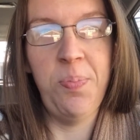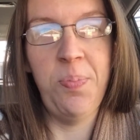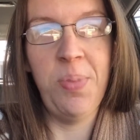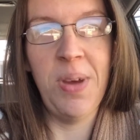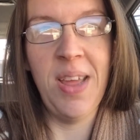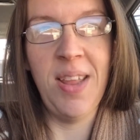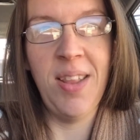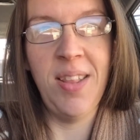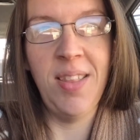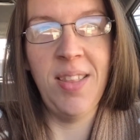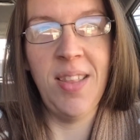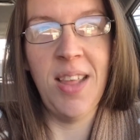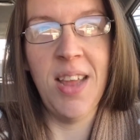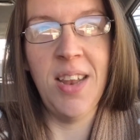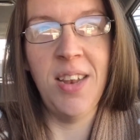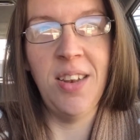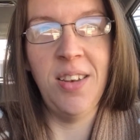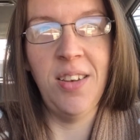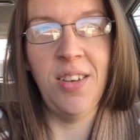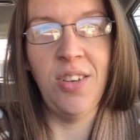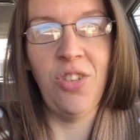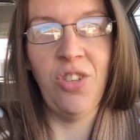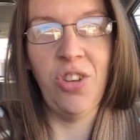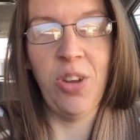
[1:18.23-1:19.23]
But
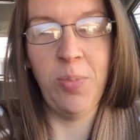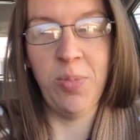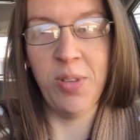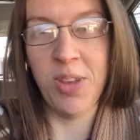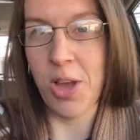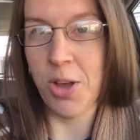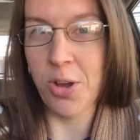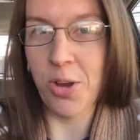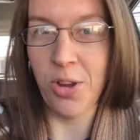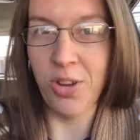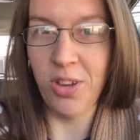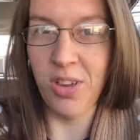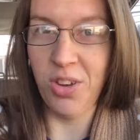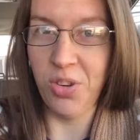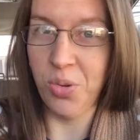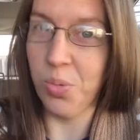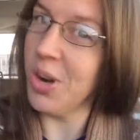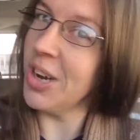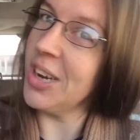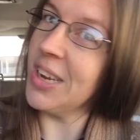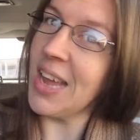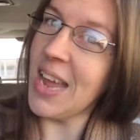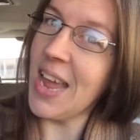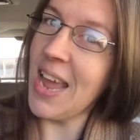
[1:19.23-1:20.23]
then James got called into
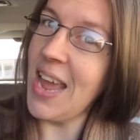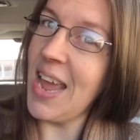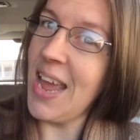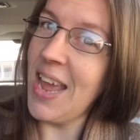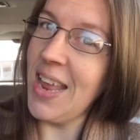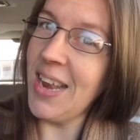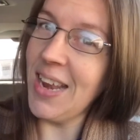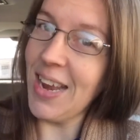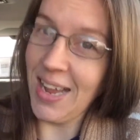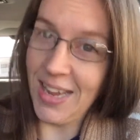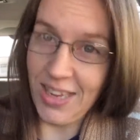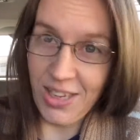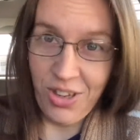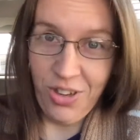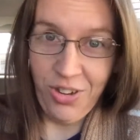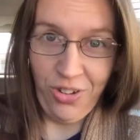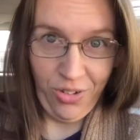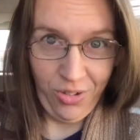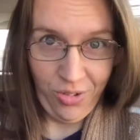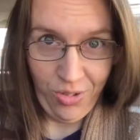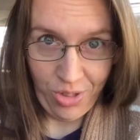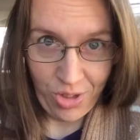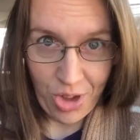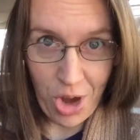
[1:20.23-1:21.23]
work and I
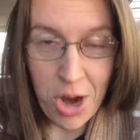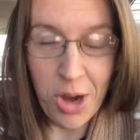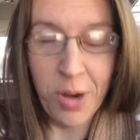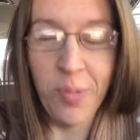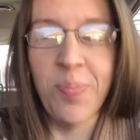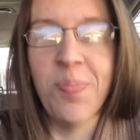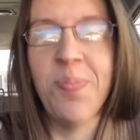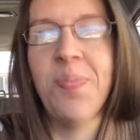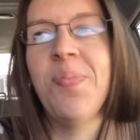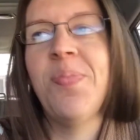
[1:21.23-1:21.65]
couldn't use the car.